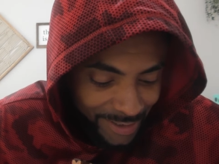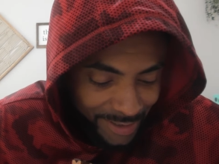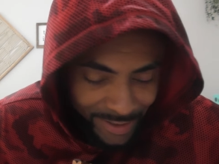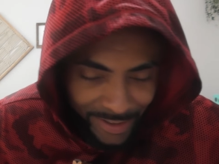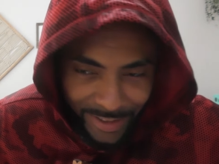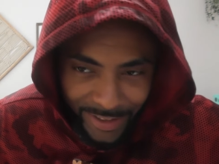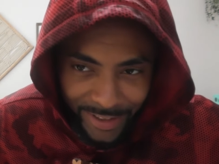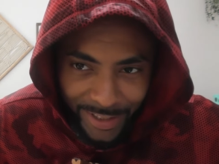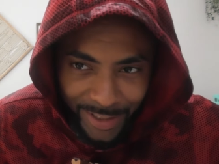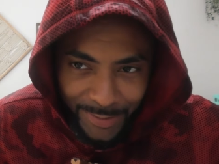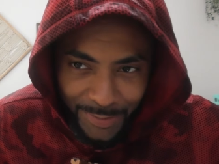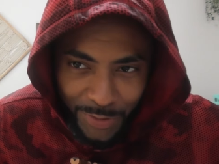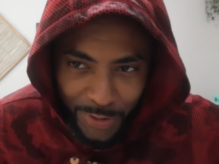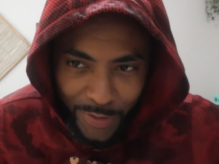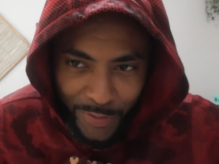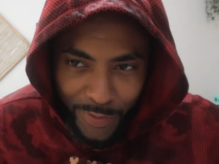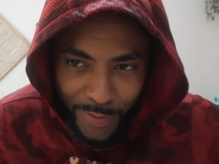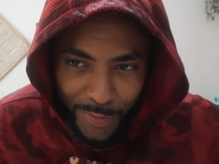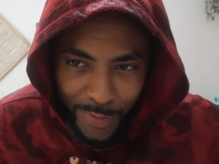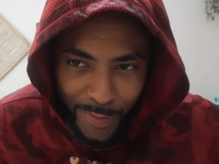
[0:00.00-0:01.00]
I think that's more of
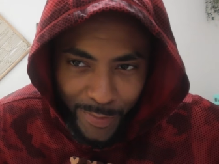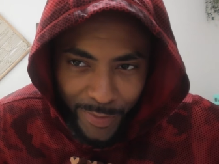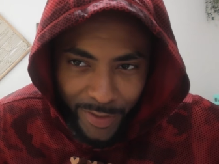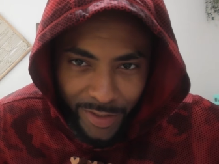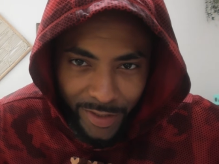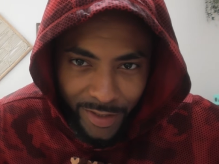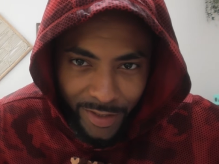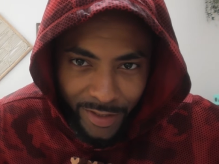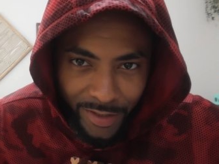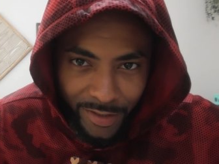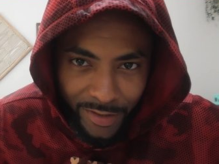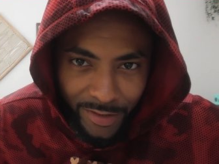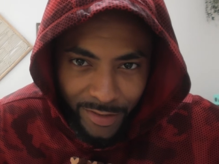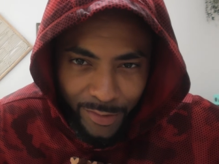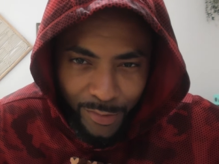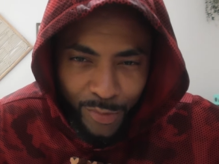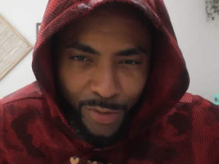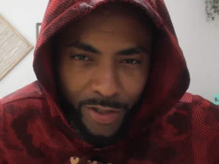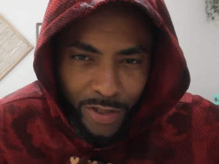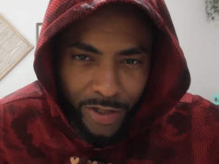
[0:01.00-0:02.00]
a woman thing.
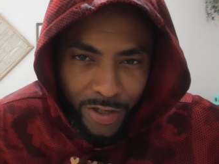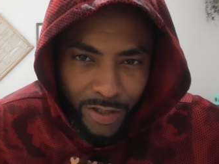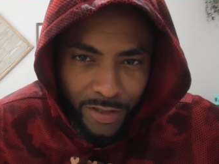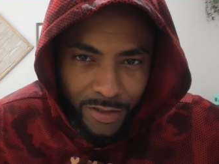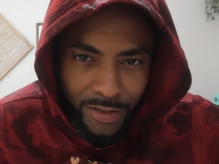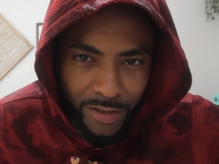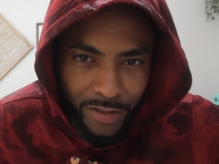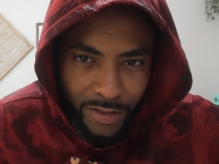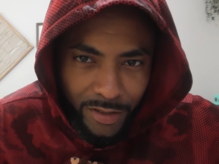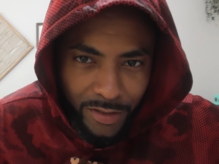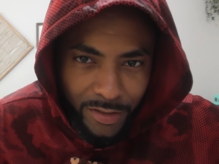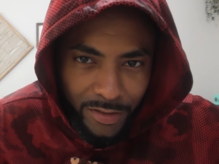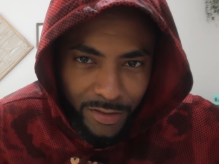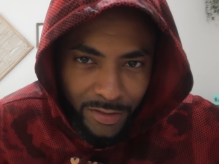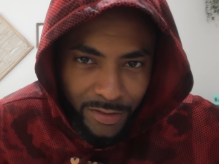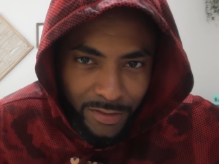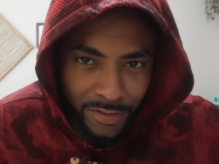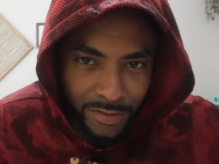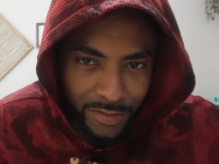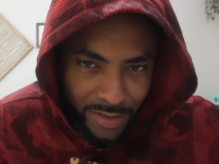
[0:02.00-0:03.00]
What do y'all think?
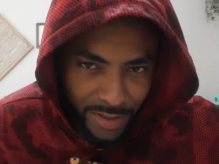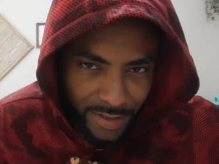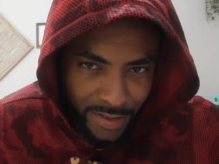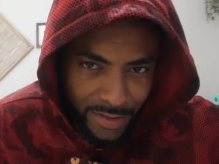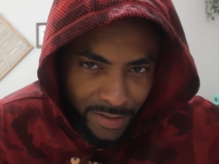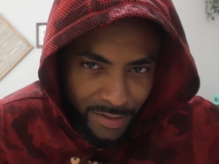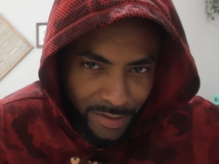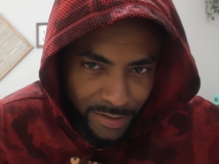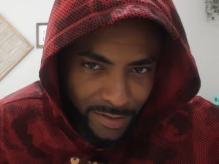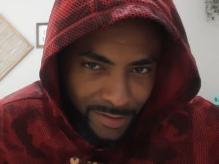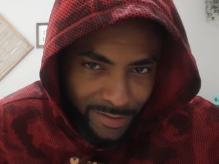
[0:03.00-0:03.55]
Is it?